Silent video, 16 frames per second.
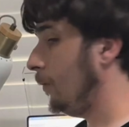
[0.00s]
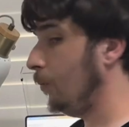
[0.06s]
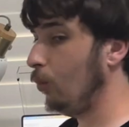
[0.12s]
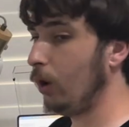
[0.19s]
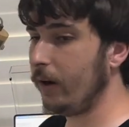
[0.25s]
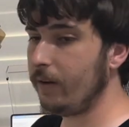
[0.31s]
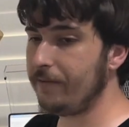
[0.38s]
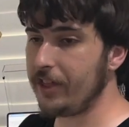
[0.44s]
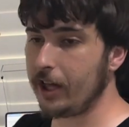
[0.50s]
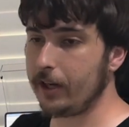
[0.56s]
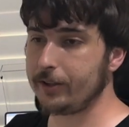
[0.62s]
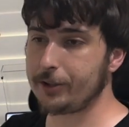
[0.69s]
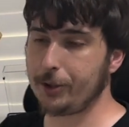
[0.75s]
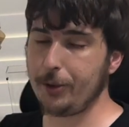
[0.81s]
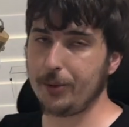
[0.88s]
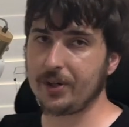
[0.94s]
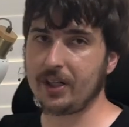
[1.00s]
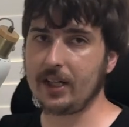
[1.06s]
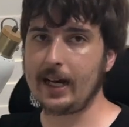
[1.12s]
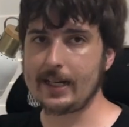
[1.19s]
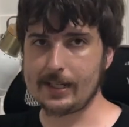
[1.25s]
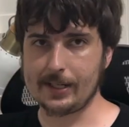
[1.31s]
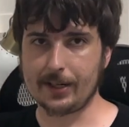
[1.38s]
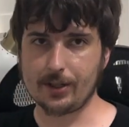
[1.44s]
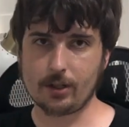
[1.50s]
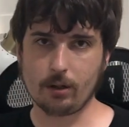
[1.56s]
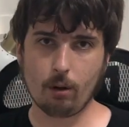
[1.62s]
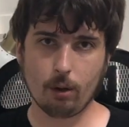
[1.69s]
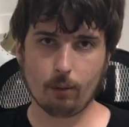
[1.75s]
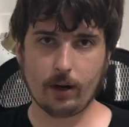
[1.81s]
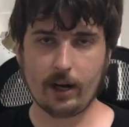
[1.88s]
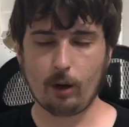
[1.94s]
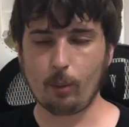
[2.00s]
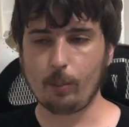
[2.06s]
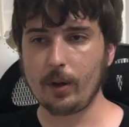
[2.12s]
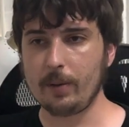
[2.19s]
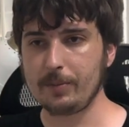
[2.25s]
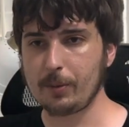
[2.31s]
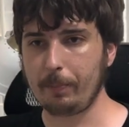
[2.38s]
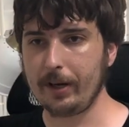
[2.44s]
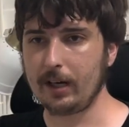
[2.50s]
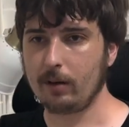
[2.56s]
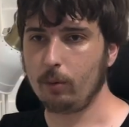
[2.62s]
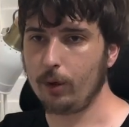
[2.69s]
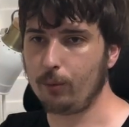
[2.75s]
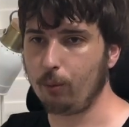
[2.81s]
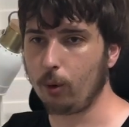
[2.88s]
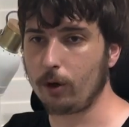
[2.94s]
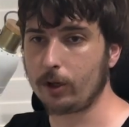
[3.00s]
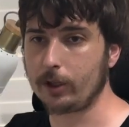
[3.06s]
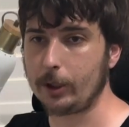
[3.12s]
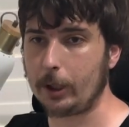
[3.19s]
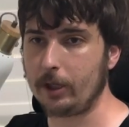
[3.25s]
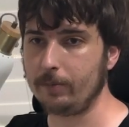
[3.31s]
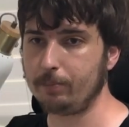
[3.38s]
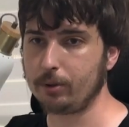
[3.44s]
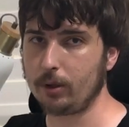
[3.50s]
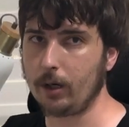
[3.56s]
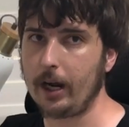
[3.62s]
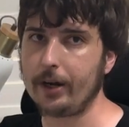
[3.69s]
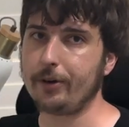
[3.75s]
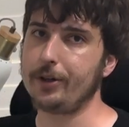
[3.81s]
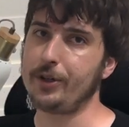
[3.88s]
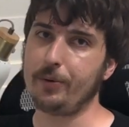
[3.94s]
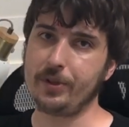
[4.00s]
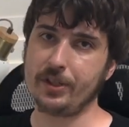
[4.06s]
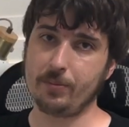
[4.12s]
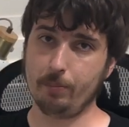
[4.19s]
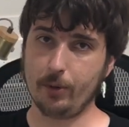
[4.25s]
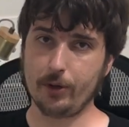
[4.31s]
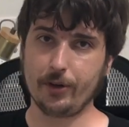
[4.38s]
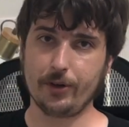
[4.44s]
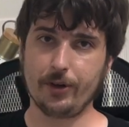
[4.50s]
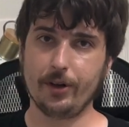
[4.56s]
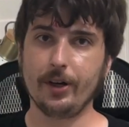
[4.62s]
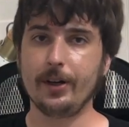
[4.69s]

one of the two classic solo albums Big would work on prior to his murder.